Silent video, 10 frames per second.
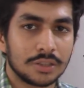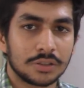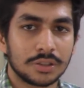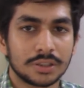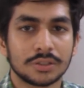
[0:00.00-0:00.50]

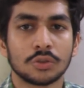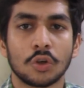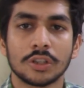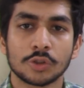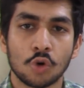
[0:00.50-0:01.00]
So this is
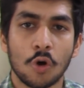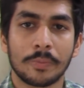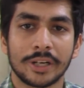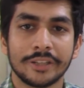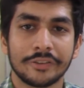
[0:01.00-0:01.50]
known as
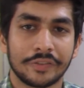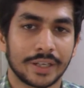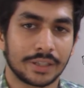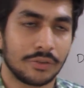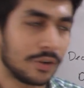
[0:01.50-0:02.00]
cooperative
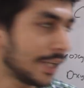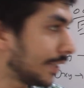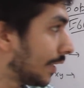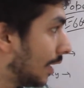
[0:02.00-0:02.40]
effect. Alright.